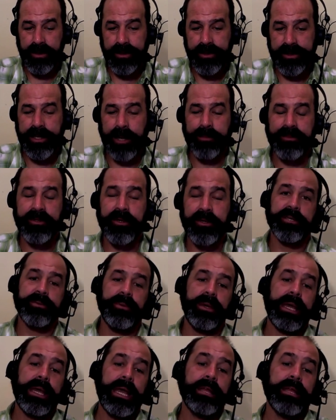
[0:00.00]
This episode of
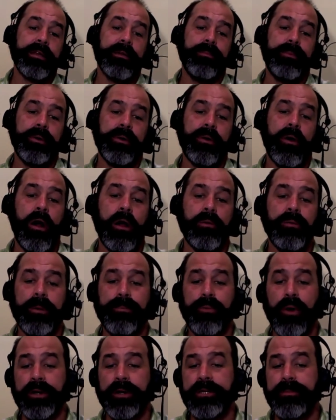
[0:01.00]
This Week in Computer Hardware
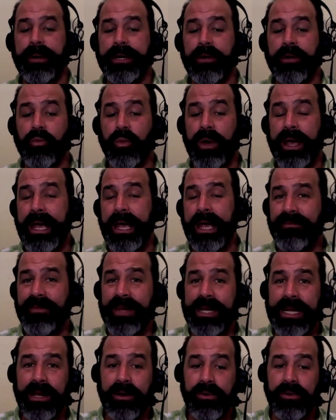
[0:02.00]
brought to you by the Ring
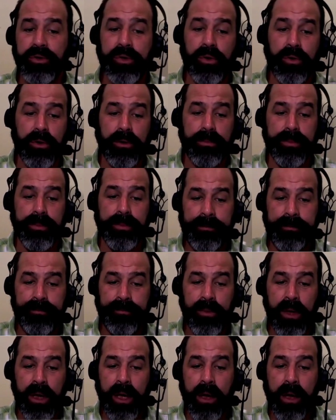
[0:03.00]
Video Doorbell.